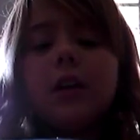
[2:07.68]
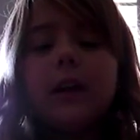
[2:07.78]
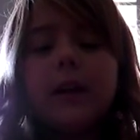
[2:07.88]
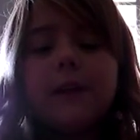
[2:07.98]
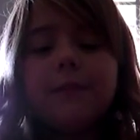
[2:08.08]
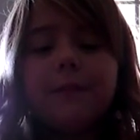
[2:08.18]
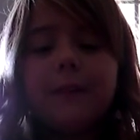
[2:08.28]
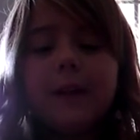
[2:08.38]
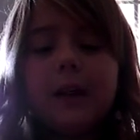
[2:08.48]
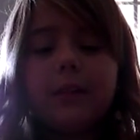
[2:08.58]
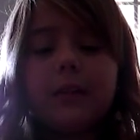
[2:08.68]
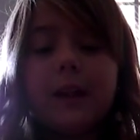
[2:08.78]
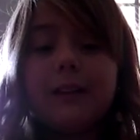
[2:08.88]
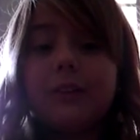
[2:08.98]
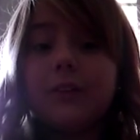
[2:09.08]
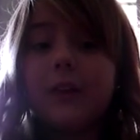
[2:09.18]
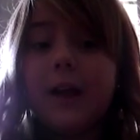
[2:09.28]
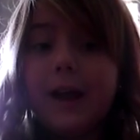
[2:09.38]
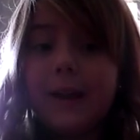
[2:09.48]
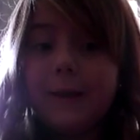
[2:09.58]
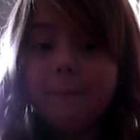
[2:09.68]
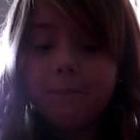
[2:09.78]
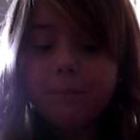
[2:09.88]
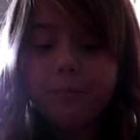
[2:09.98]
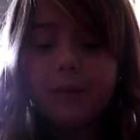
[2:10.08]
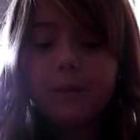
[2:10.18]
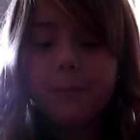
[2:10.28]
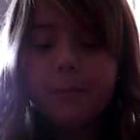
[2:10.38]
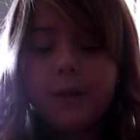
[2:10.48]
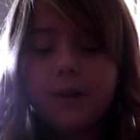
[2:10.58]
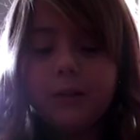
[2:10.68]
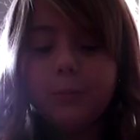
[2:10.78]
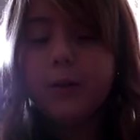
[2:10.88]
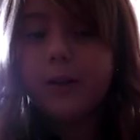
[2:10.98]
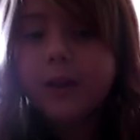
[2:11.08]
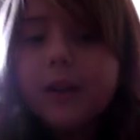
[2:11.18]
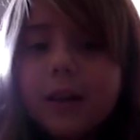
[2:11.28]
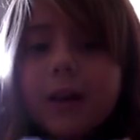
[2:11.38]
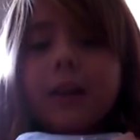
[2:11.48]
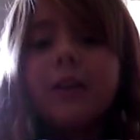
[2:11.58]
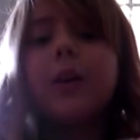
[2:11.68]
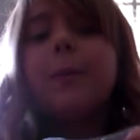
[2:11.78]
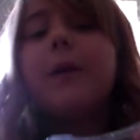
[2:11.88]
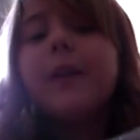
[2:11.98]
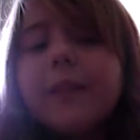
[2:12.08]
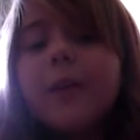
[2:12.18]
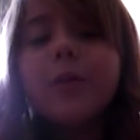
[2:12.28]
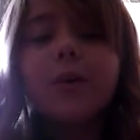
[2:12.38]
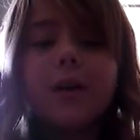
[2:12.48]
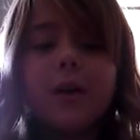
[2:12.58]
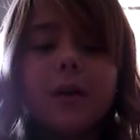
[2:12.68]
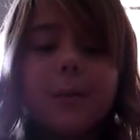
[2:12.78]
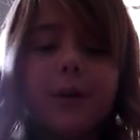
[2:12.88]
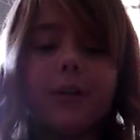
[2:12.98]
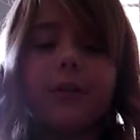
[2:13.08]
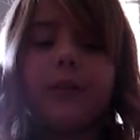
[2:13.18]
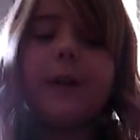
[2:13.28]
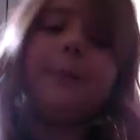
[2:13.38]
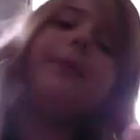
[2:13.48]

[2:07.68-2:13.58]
like if it's like slime, but it's putty. It's called putty though, but it's slime,